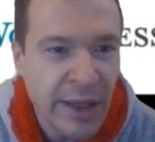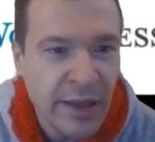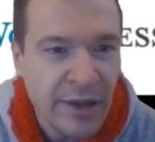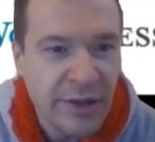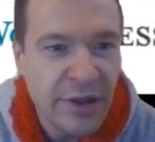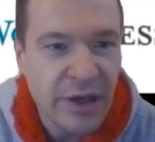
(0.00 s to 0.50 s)

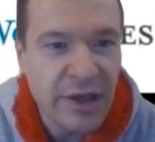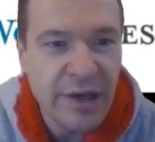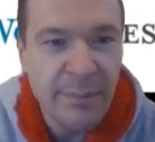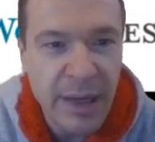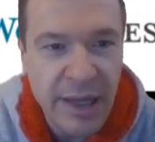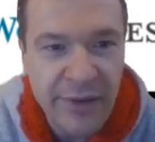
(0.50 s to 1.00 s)
the
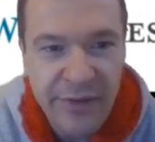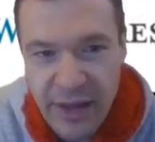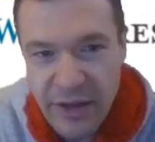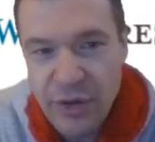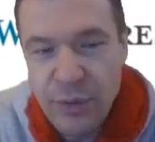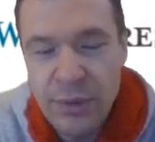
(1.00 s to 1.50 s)
commands
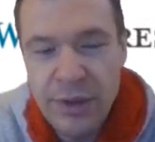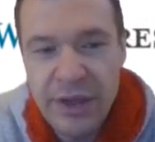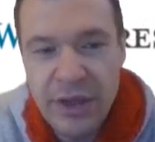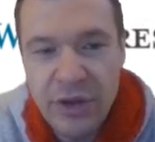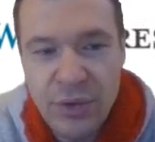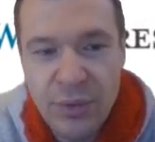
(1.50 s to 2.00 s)
that you will
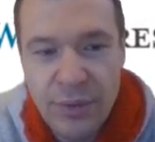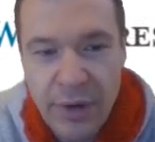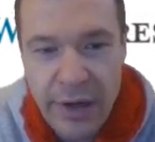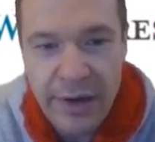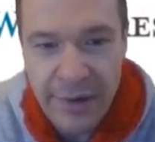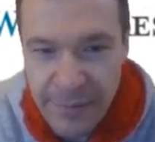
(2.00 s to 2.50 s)
need to
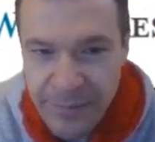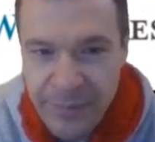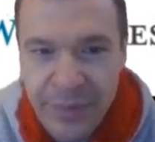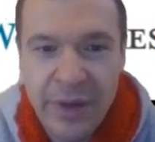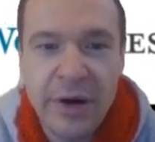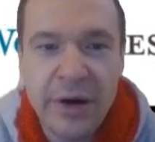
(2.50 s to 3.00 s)
run
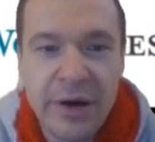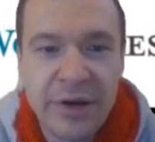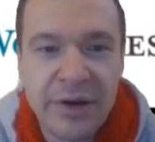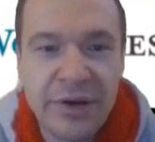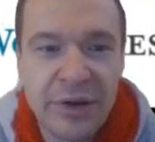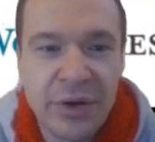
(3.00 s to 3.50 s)

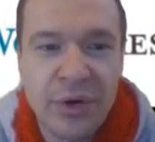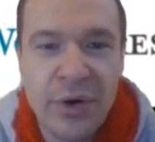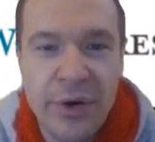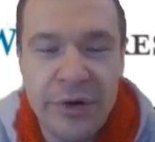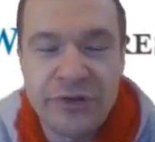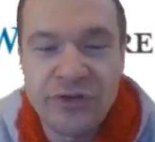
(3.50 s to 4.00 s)
on
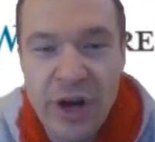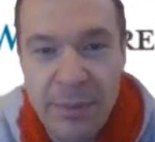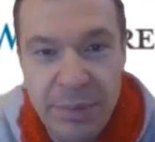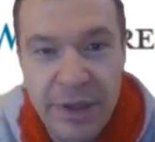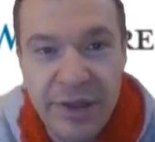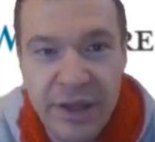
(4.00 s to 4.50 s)
your
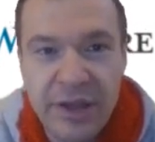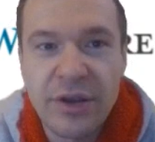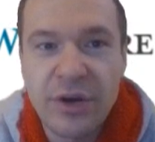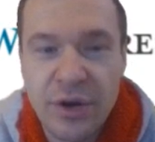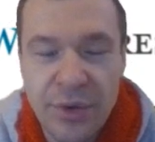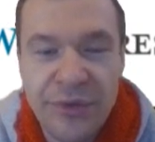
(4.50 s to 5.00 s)
droplet in
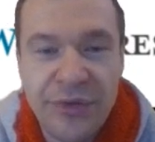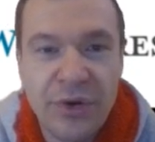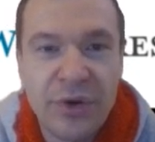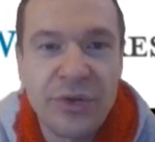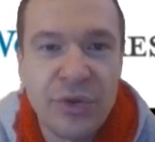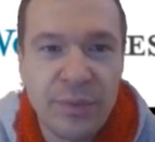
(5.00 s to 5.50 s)
the
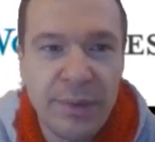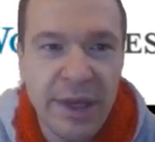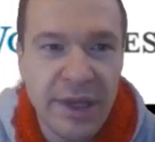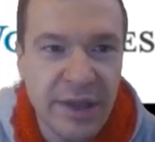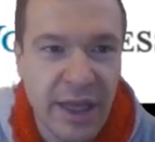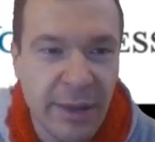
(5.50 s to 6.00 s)
console to
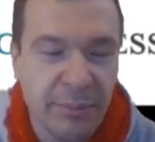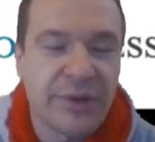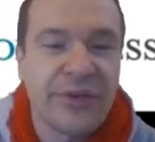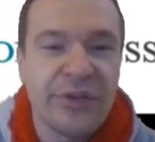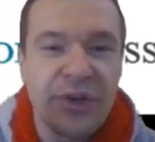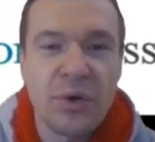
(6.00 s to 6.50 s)
make it
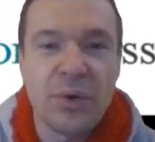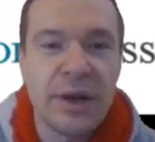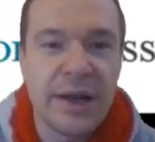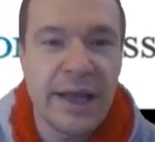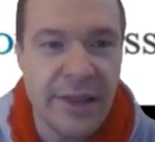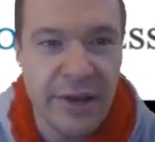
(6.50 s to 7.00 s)
happen. So
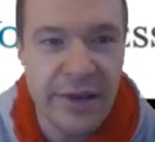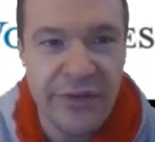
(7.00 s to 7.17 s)
let us